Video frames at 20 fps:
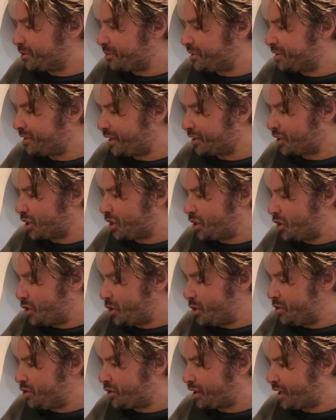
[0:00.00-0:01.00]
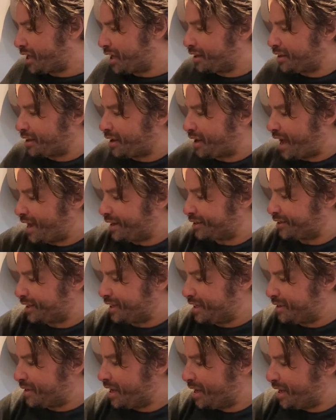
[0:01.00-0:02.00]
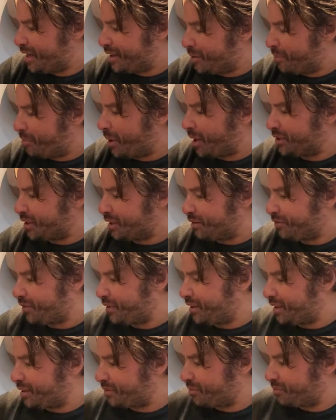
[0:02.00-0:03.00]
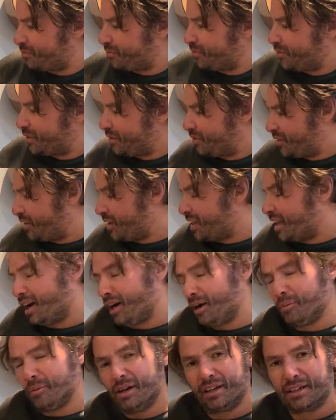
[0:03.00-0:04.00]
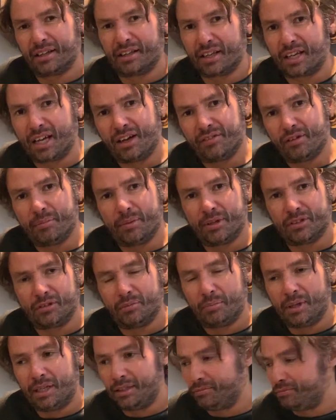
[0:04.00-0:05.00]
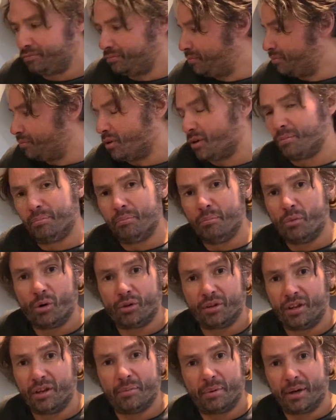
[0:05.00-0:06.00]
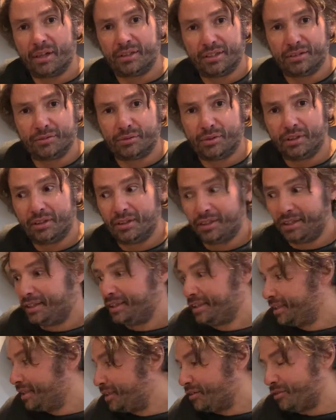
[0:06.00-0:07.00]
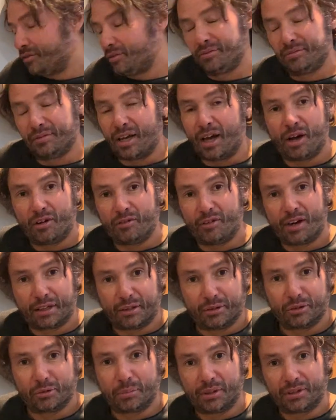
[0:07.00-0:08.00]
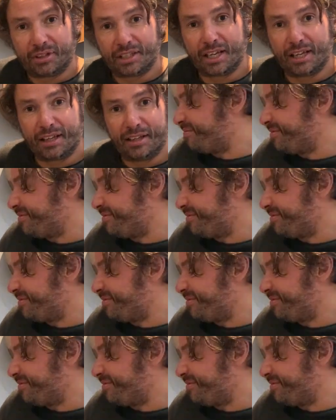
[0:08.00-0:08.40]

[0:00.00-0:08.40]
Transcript: was such a huge thing that actually the budget for the artwork and the cover must have been more than the budget for our records put together.